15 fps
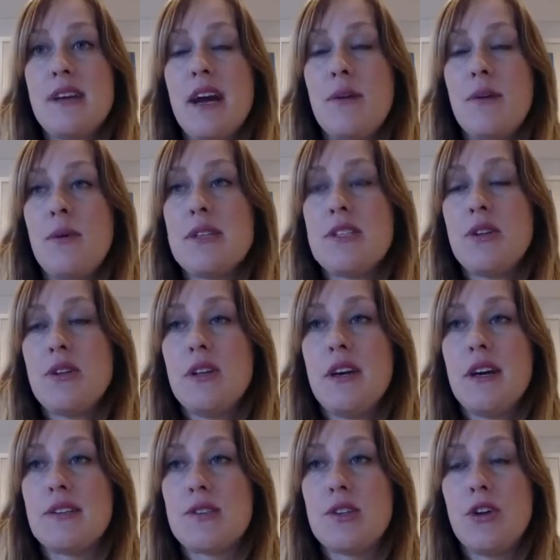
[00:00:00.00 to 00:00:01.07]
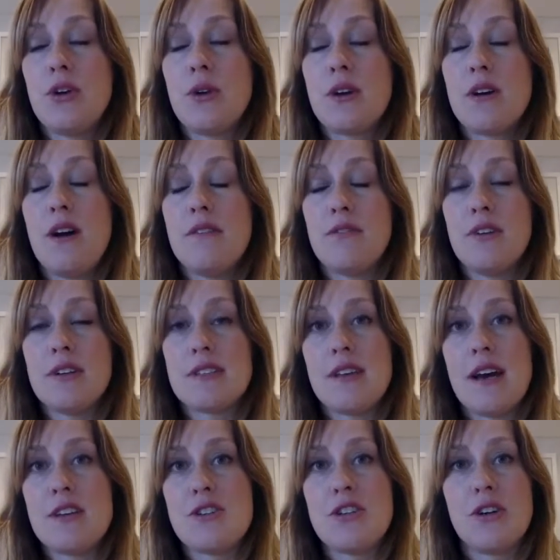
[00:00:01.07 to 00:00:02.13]
went to the Sedona conference
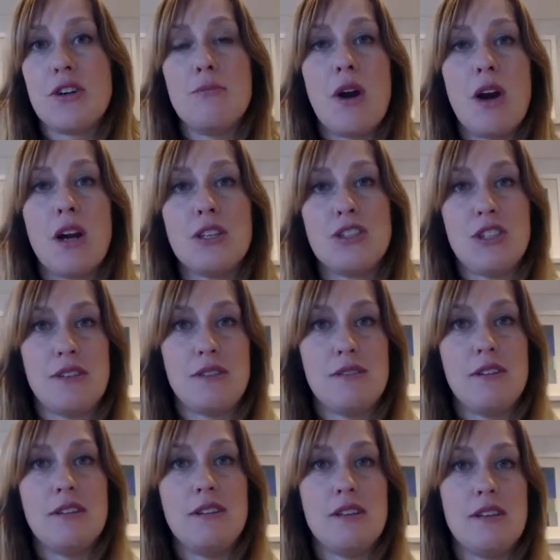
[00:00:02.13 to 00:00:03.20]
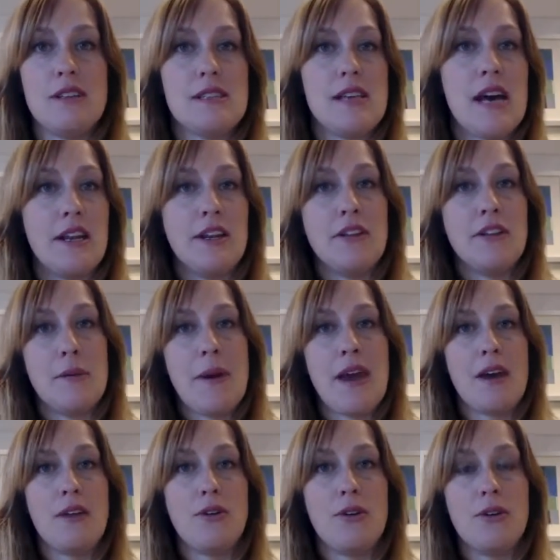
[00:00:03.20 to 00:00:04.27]
last year in March and sat in on the
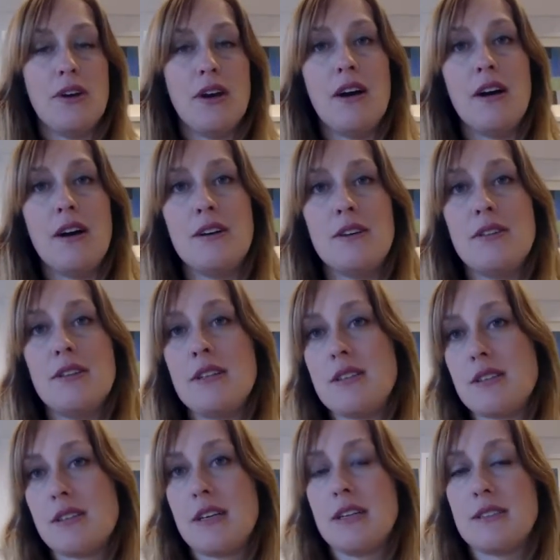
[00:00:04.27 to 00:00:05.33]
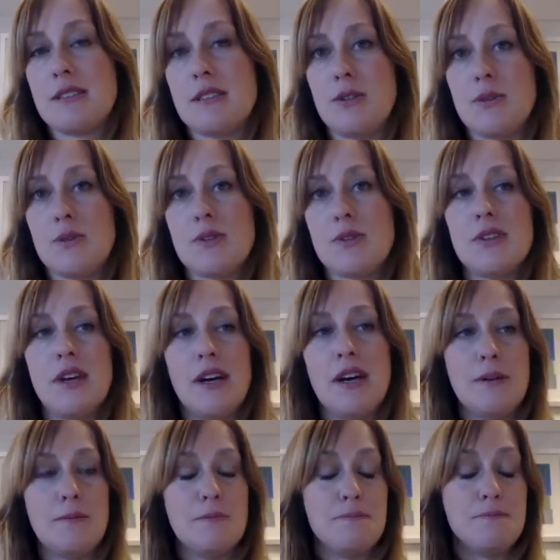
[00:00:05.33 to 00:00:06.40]
panel that discussed those.
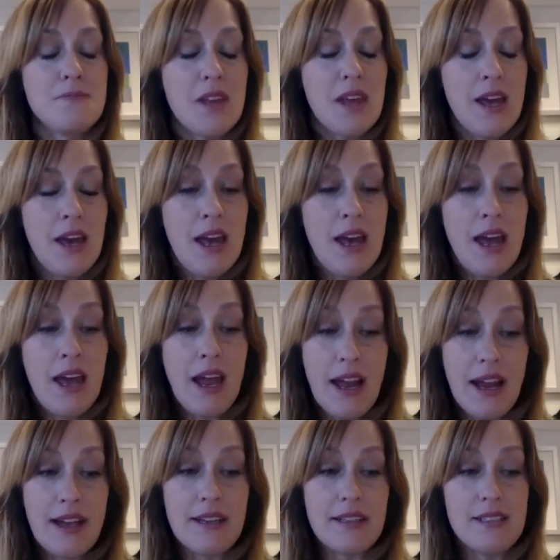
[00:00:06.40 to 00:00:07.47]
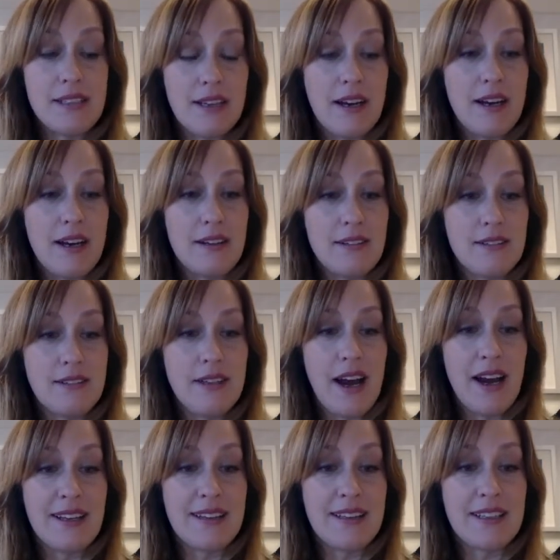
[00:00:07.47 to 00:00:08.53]
I
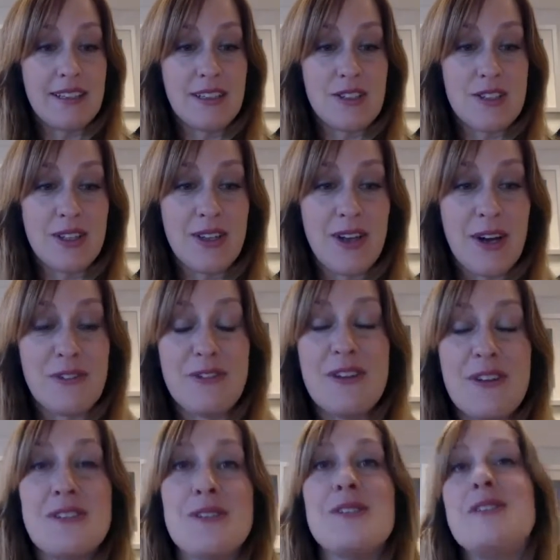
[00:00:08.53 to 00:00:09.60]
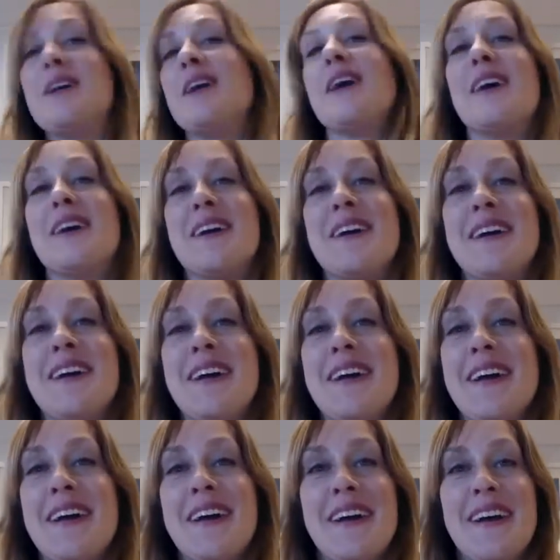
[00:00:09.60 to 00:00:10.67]
think there's a lot of interesting
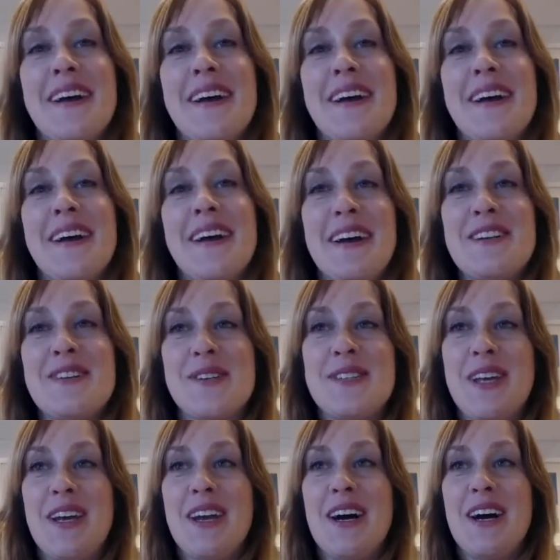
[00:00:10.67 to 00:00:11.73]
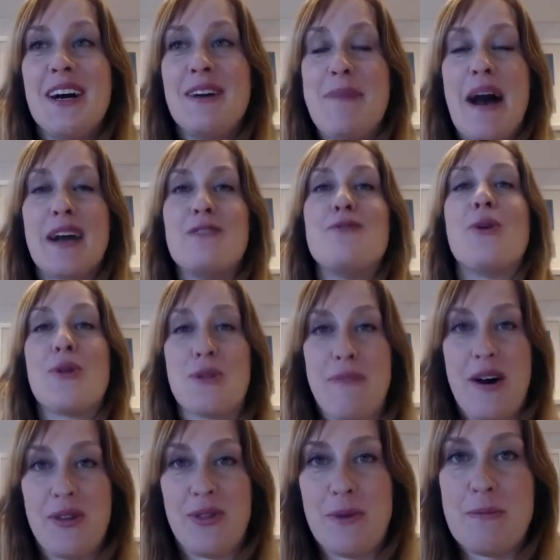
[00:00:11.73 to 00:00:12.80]
interesting back and
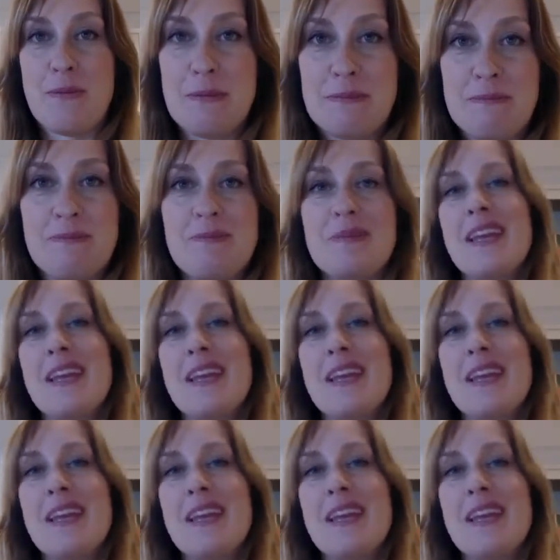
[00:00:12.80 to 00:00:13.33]
forth about them,